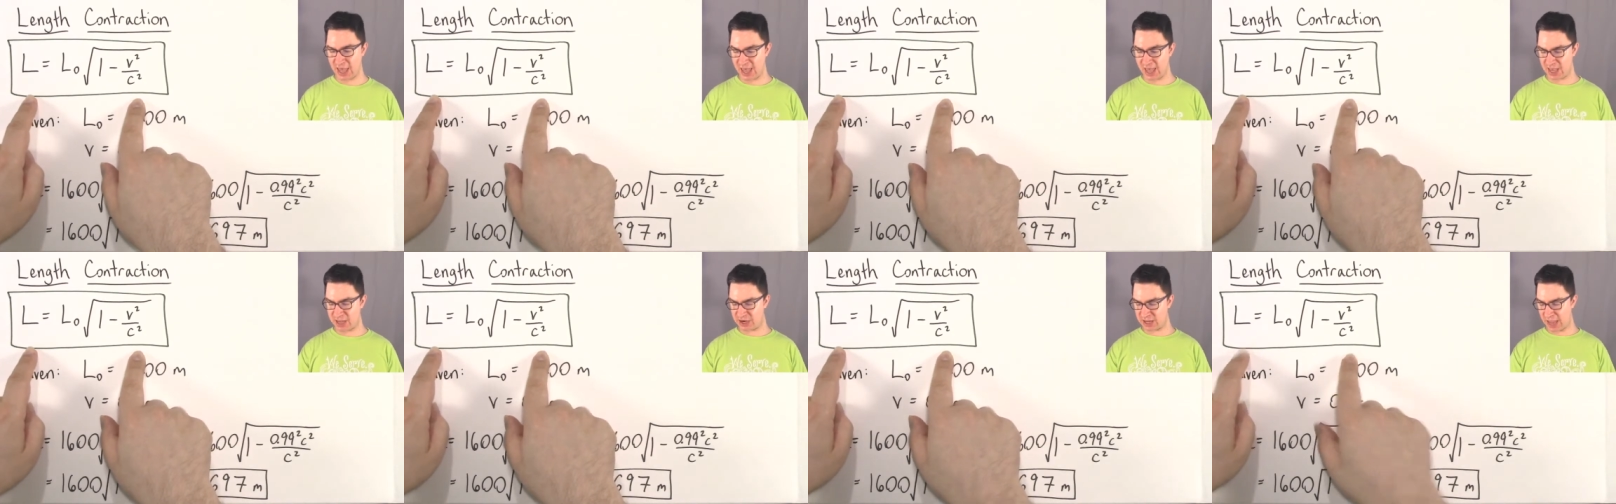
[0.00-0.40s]

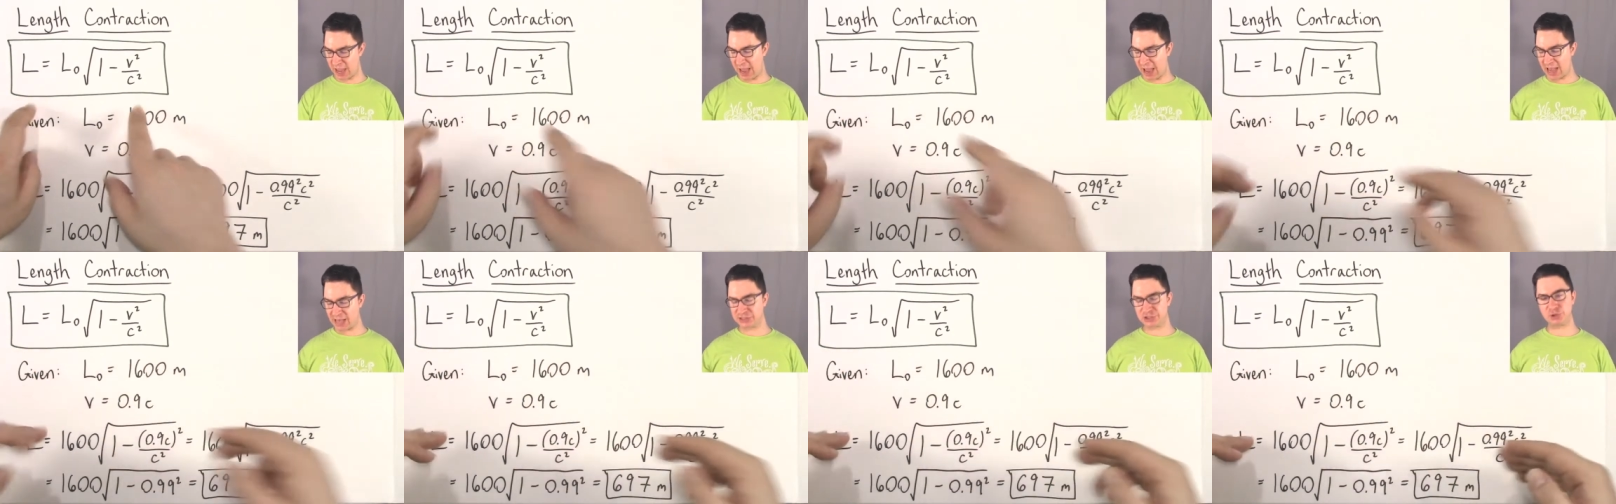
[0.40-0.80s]
And
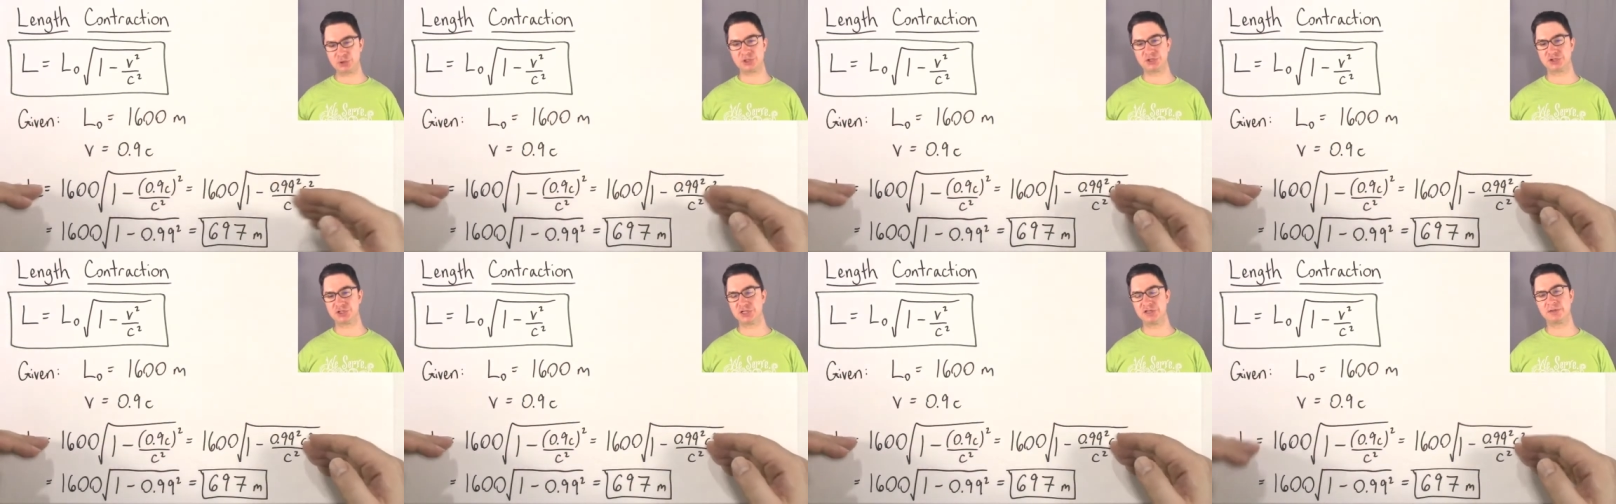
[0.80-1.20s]
as you
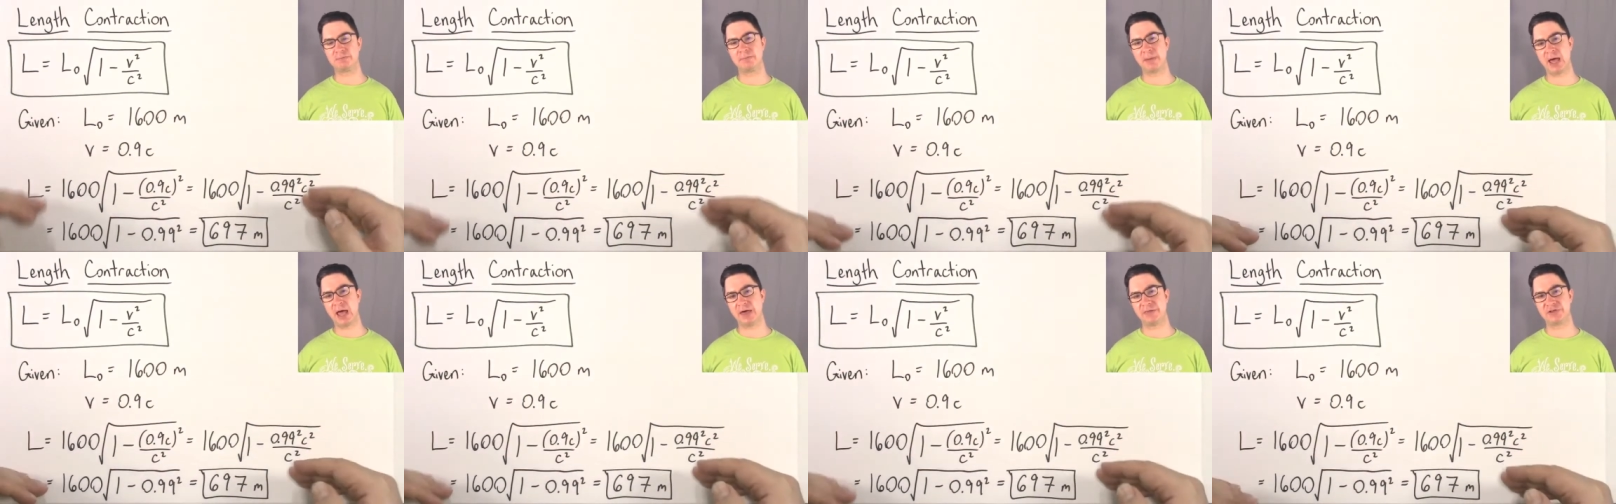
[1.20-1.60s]
can see, the
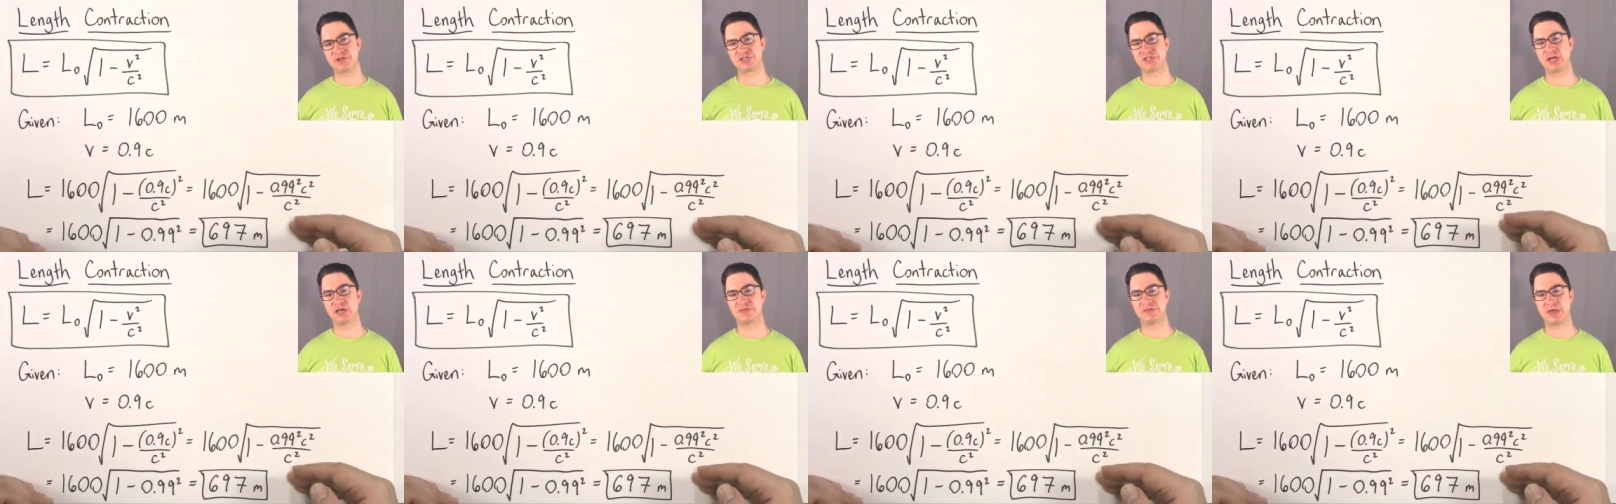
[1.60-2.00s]
math
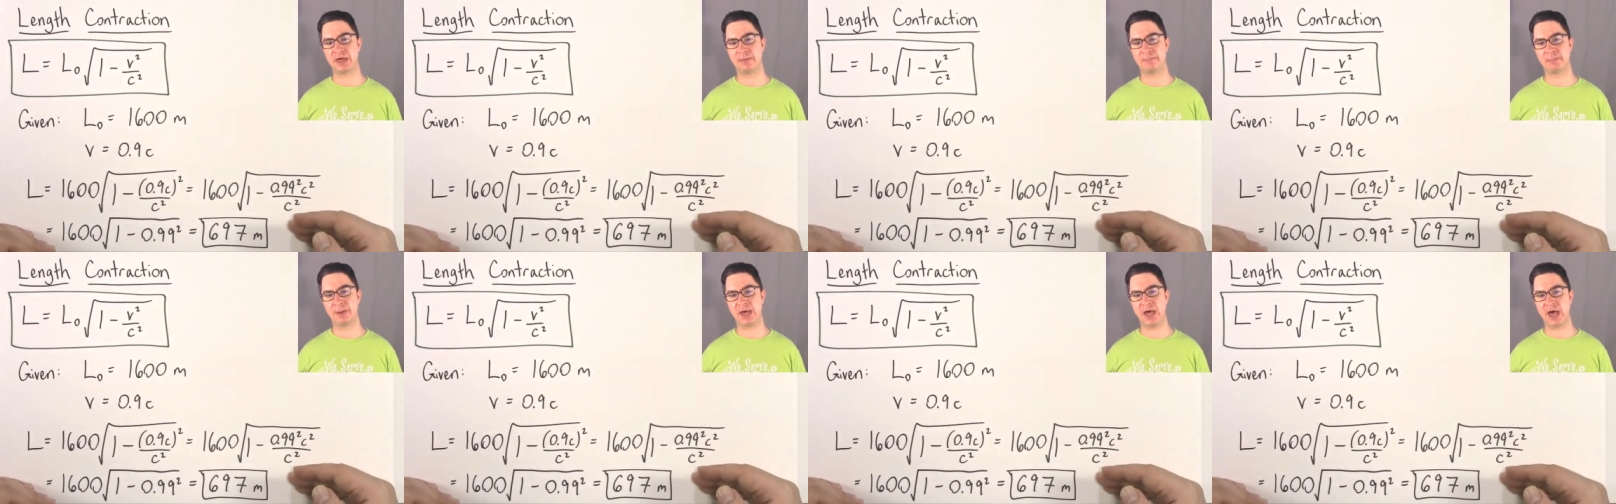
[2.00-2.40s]
is not
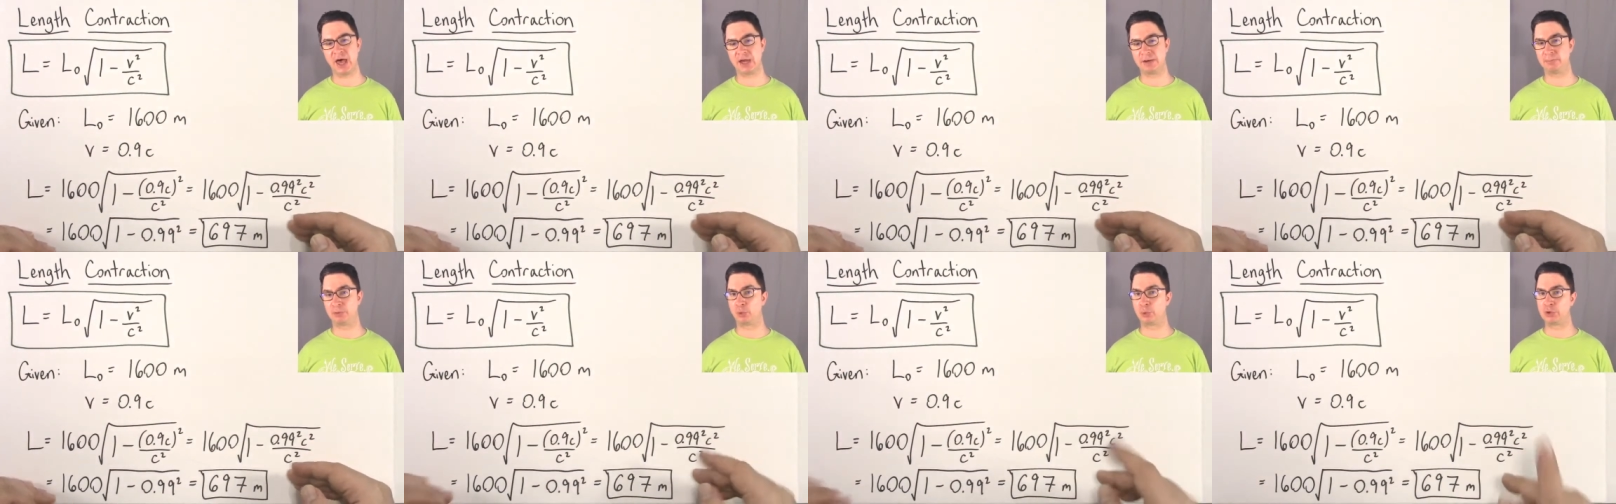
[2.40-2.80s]
that
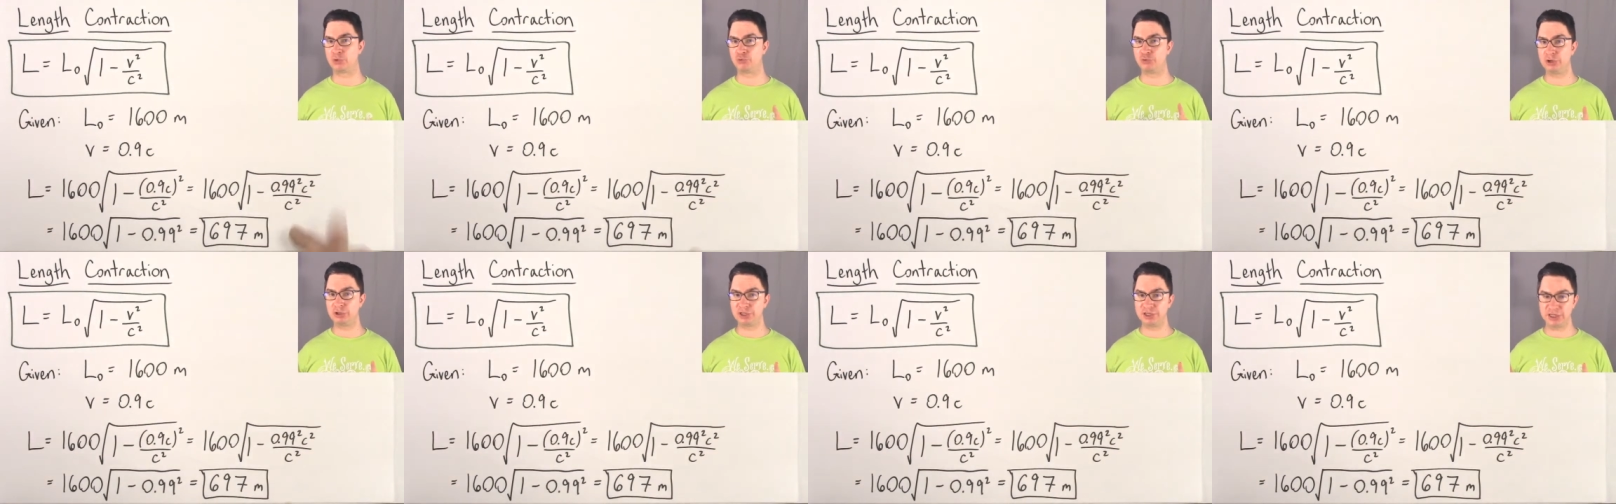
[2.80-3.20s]
bad, but we
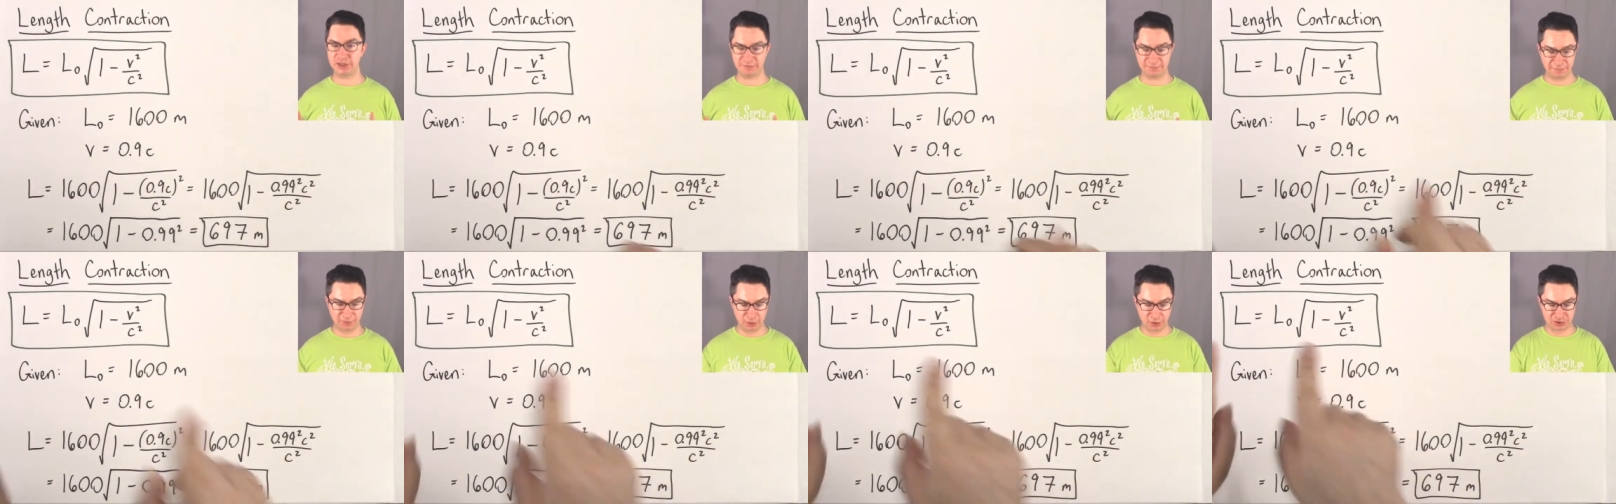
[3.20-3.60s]
really need
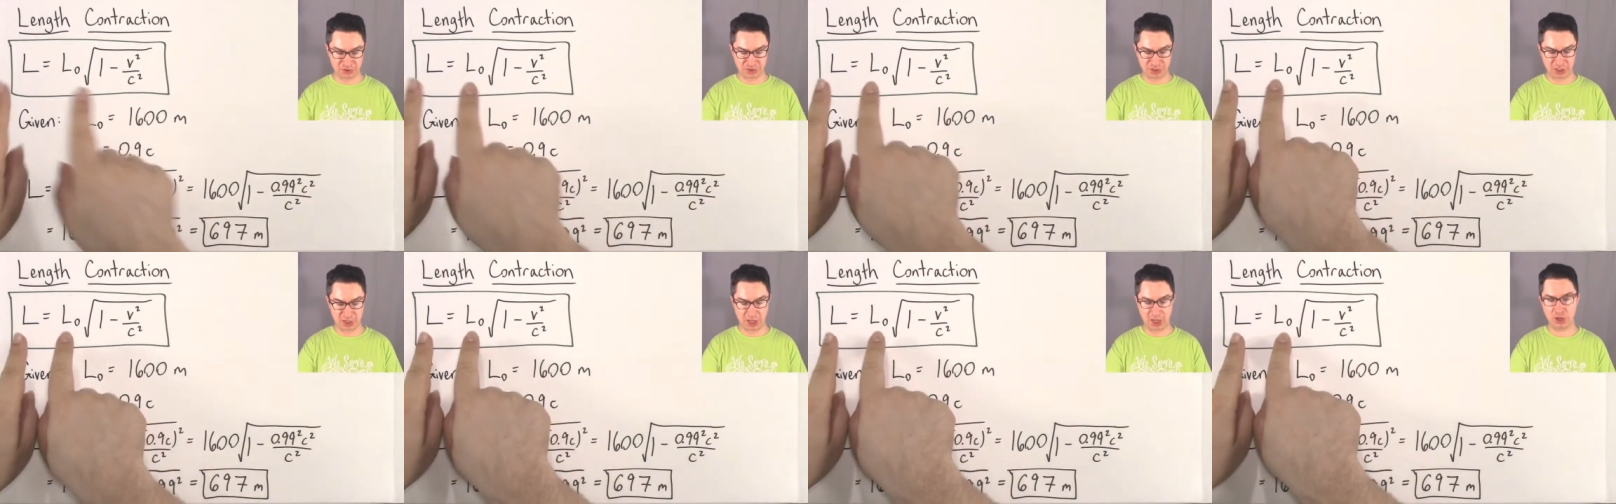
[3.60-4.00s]
to
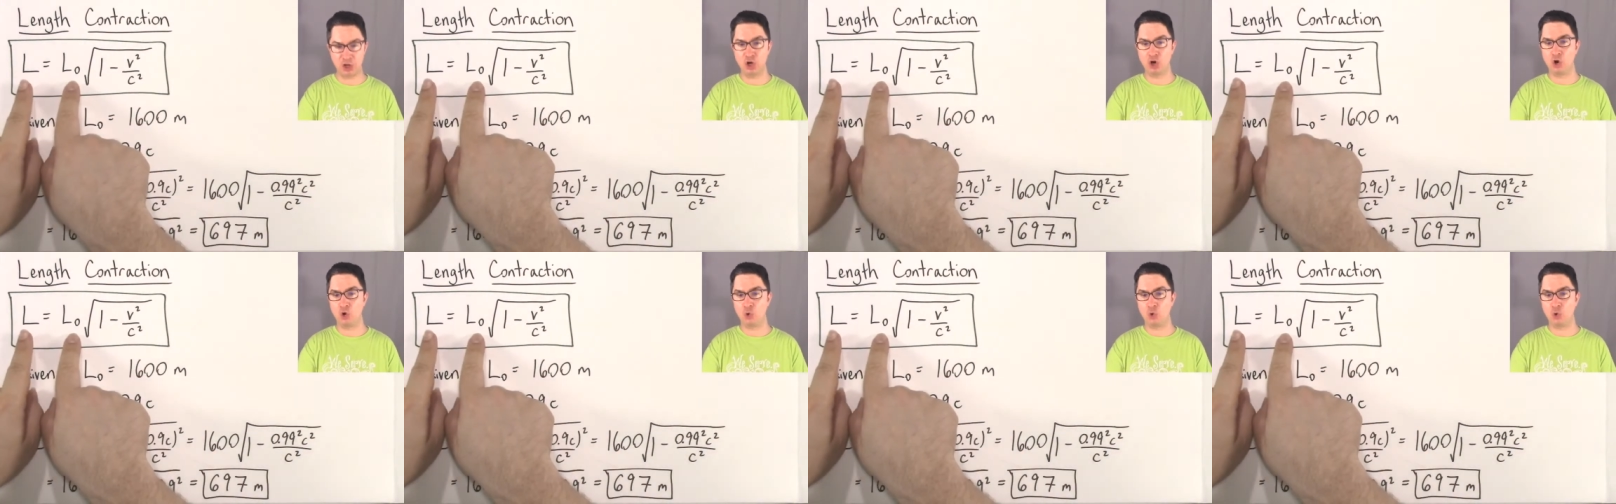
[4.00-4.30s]
focus in on